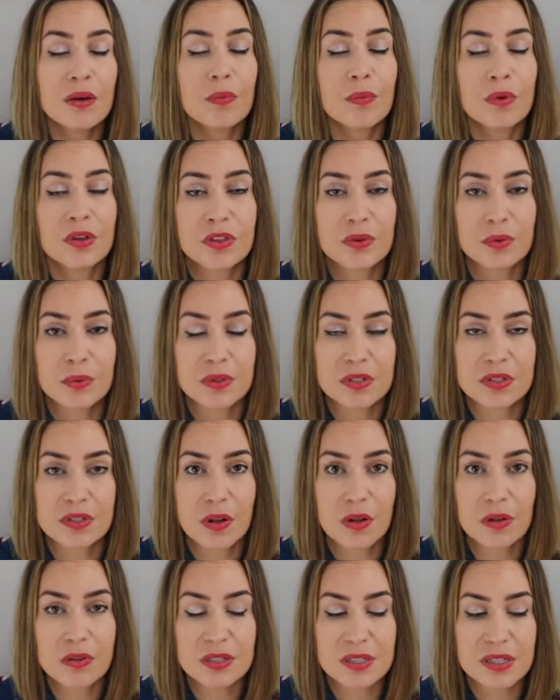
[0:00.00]
with the
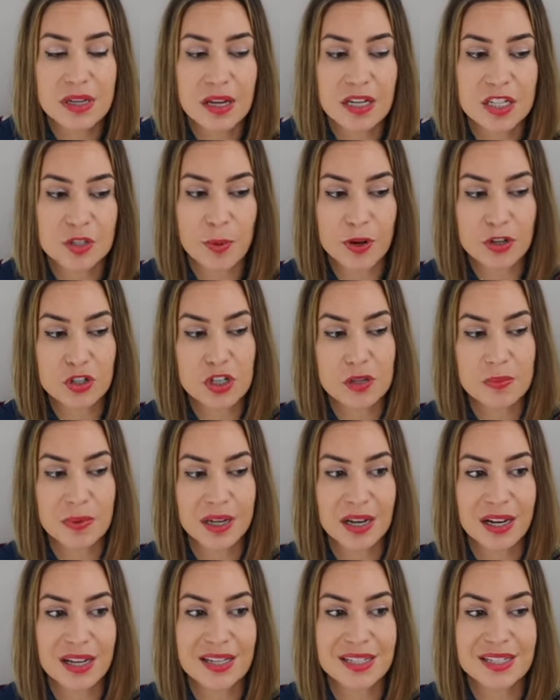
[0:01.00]
results, especially
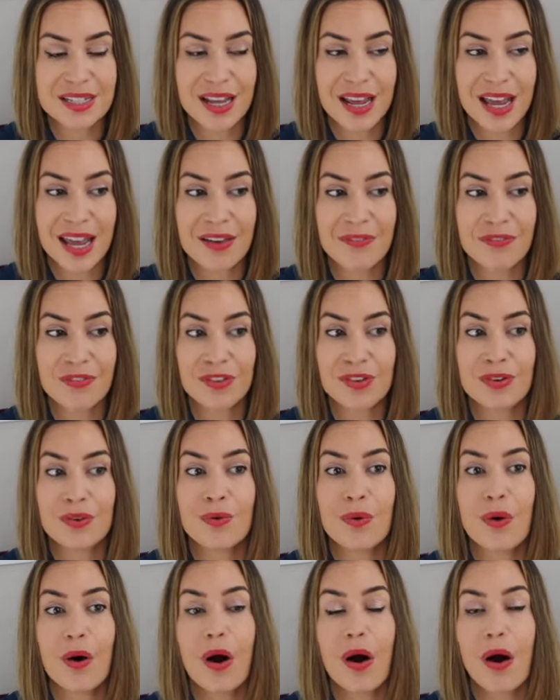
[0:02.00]
because if
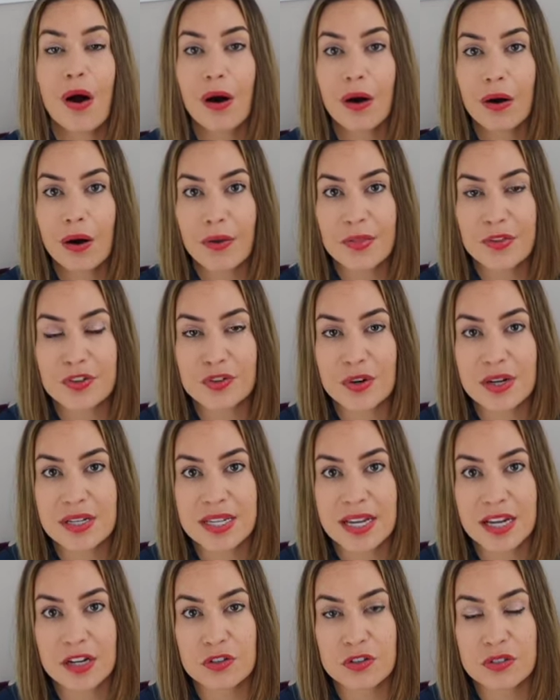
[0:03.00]
you are on the
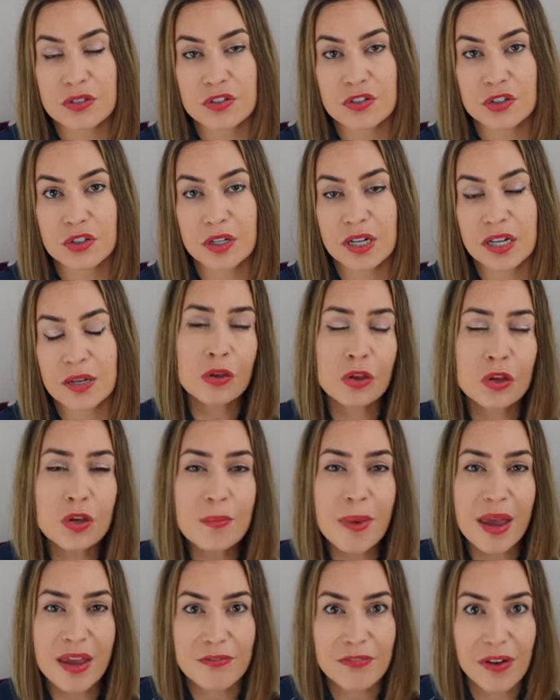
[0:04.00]
Tracy Anderson journey, you
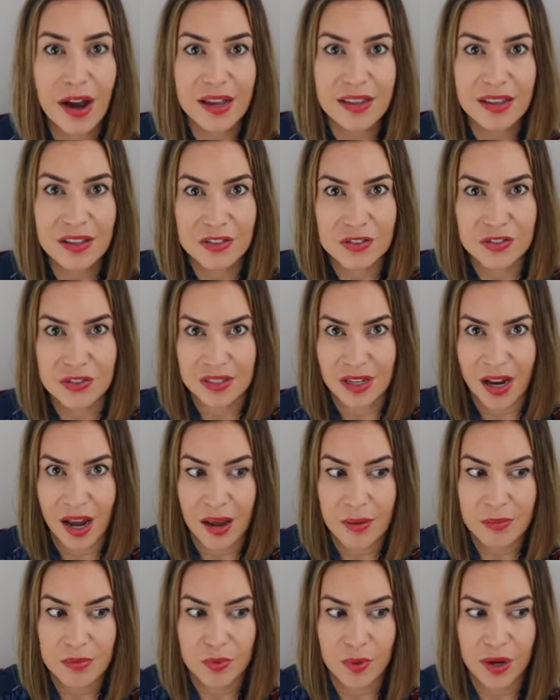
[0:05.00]
may find that there's
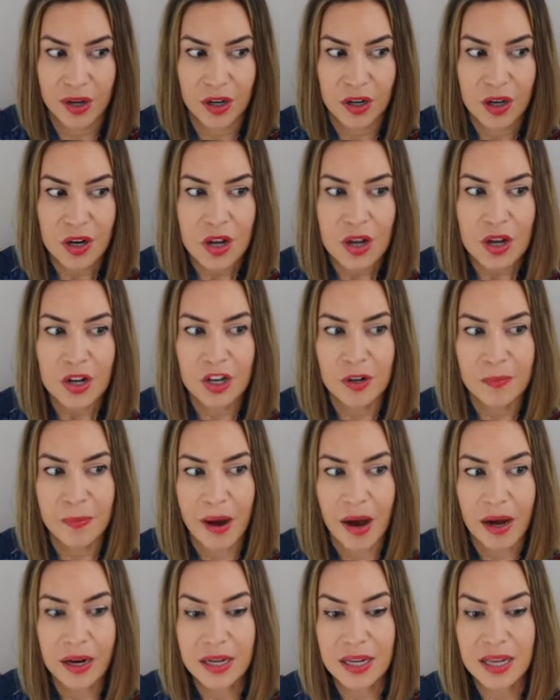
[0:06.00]
times where your
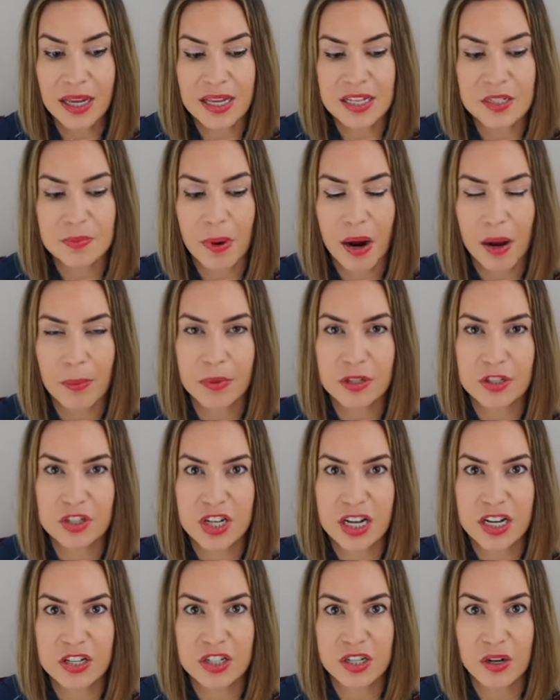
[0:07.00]
body is probably
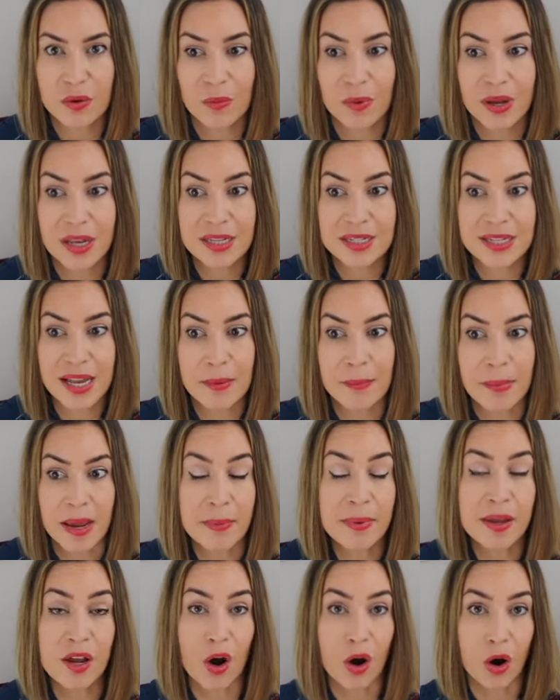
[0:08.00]
changing in ways that
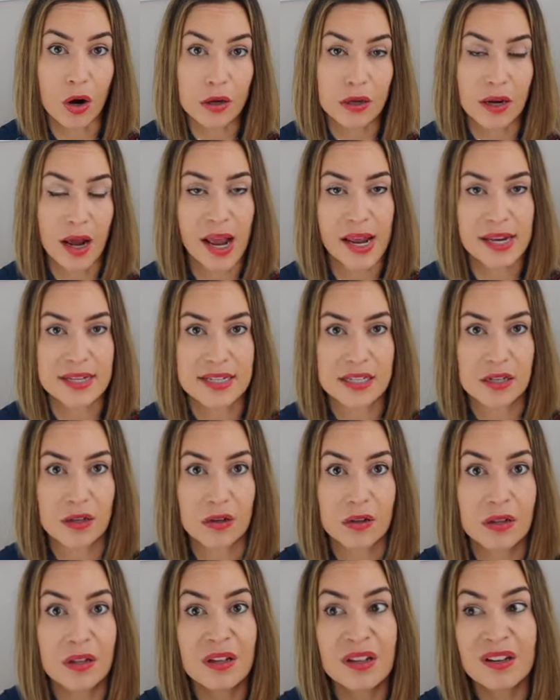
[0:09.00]
maybe aren't
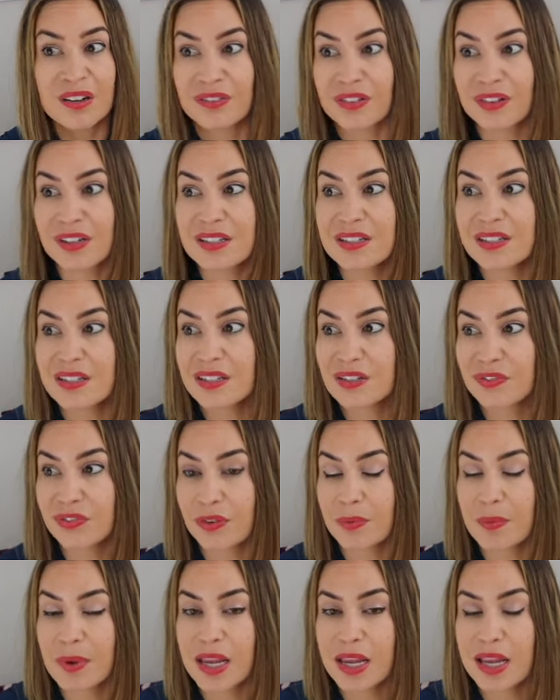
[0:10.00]
ideal. For instance, for
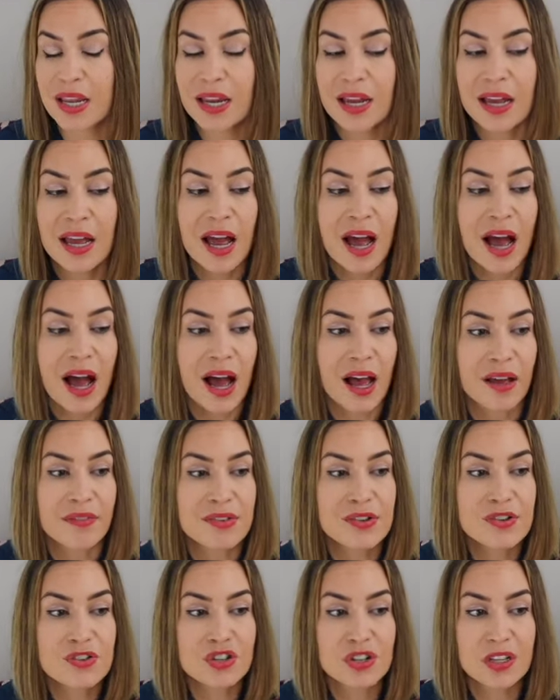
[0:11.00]
me, I've
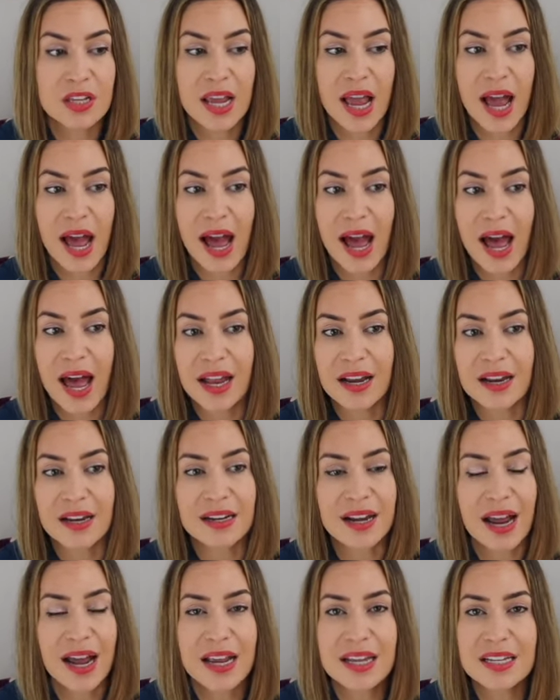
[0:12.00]
usually had a
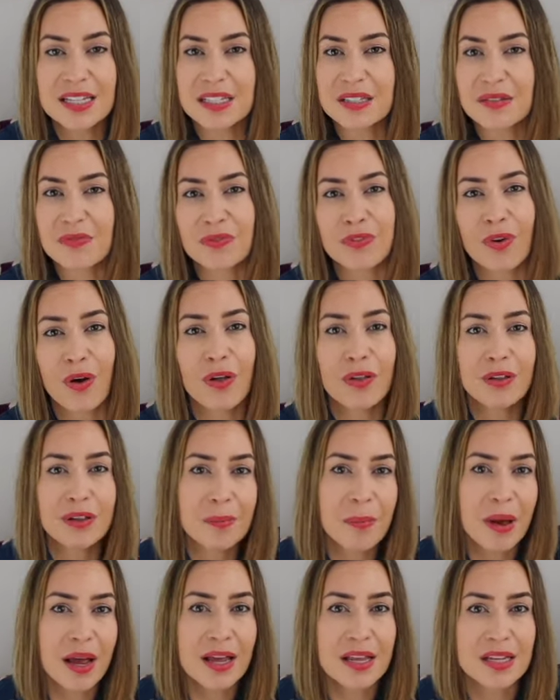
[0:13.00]
nice
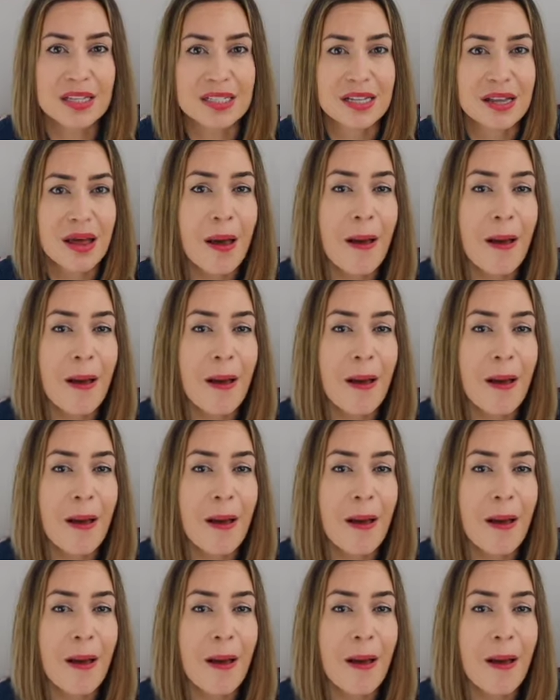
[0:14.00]
volumized